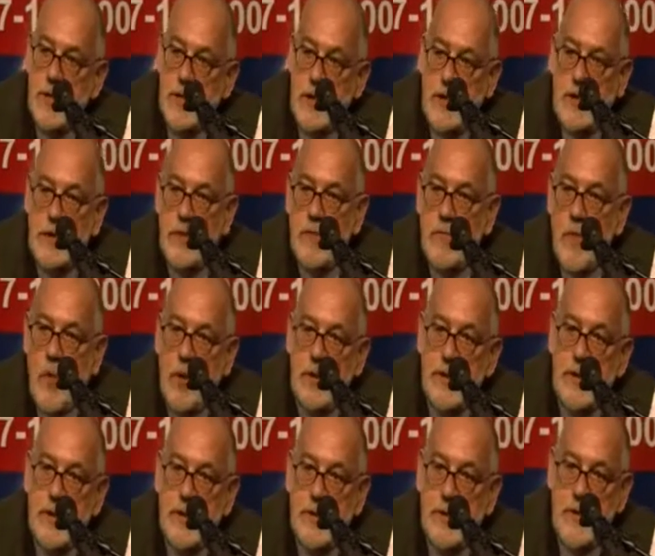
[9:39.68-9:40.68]
This
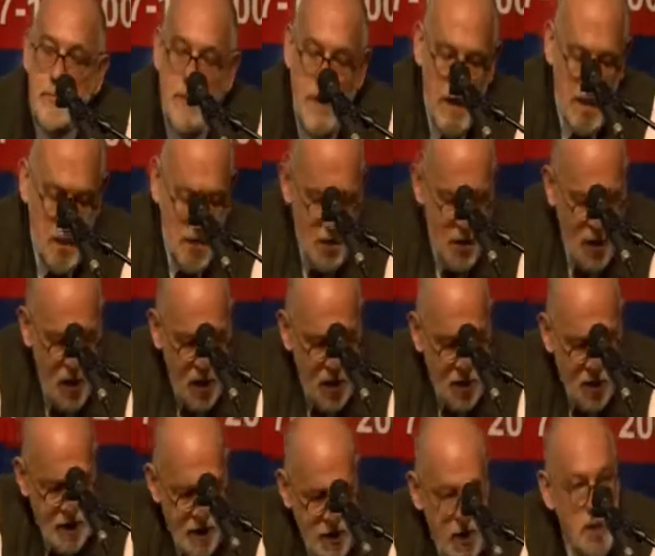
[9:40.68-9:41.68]
was the
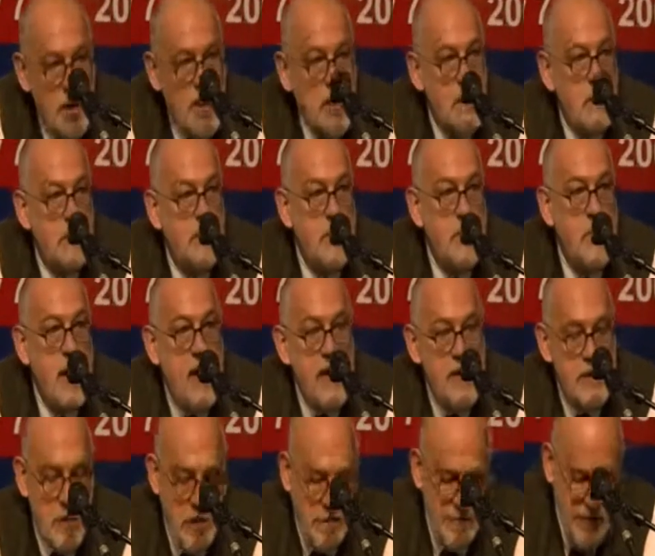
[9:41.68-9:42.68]
background and in the
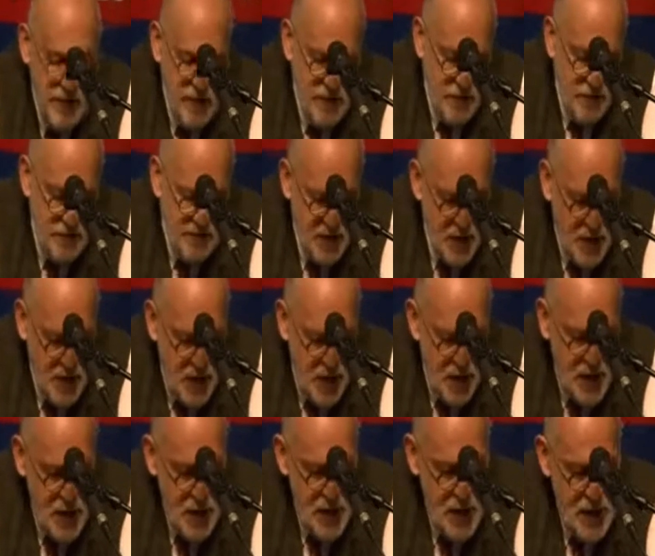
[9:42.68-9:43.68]
mind of Adolf
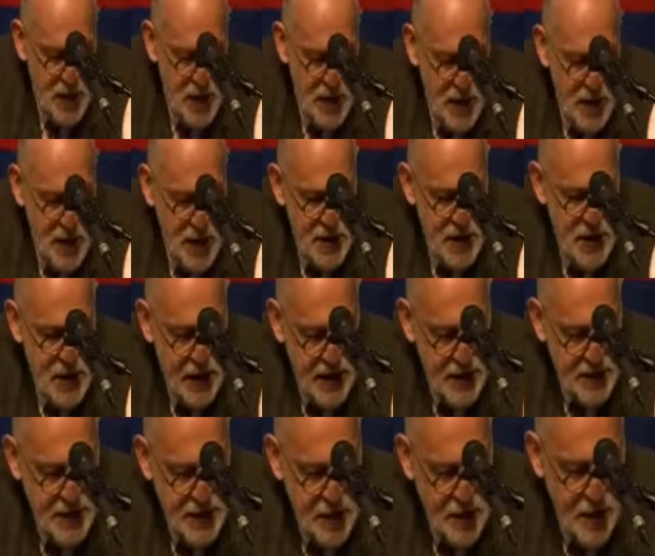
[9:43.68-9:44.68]
Hitler and
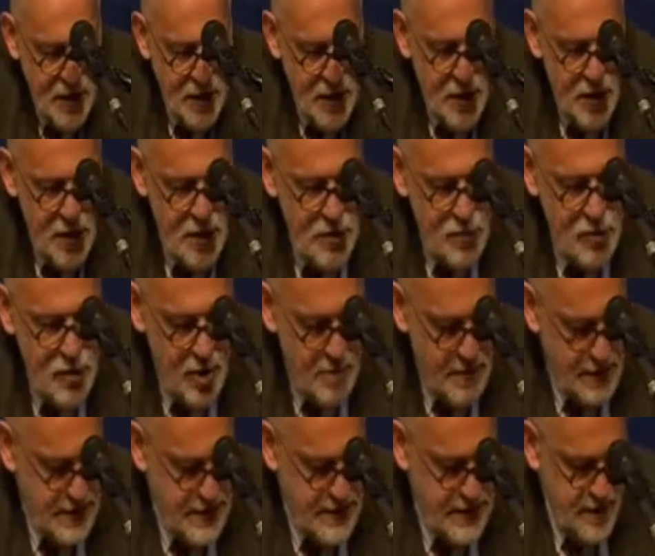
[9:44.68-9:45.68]
other uh,
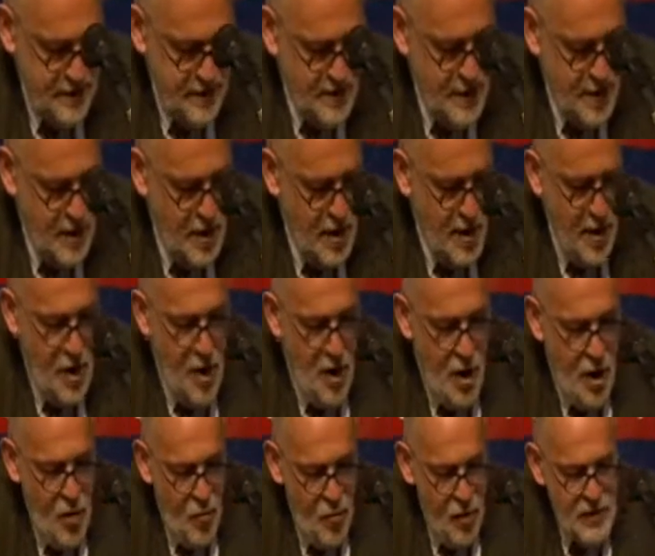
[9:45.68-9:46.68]
Germans.
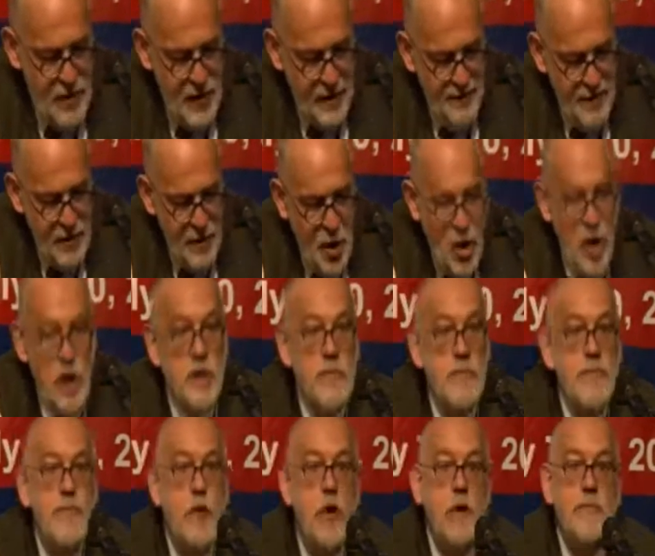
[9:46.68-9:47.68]
What can we
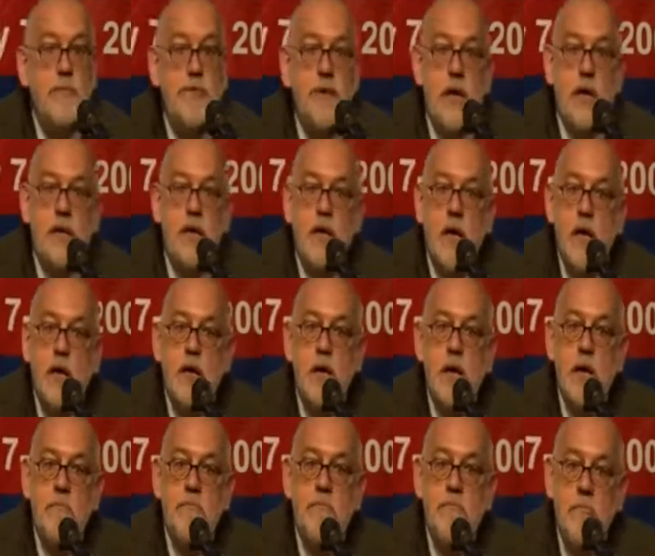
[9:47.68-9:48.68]
learn from that? And
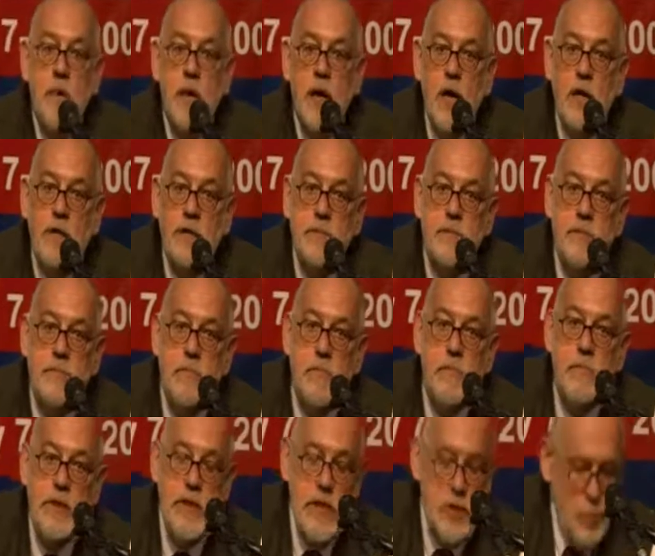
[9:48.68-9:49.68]
I, I
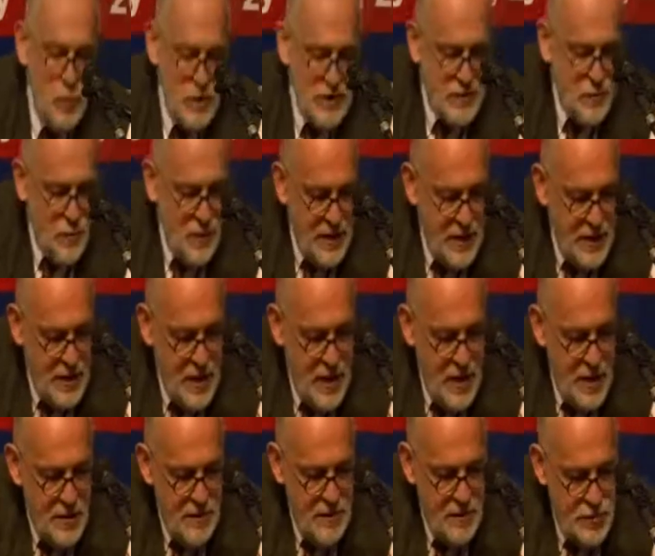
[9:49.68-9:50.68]
mean with we,
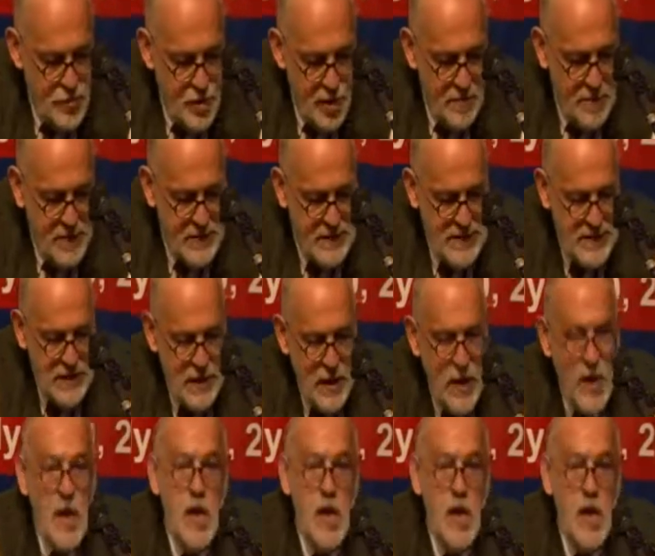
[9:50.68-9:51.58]
the Germans.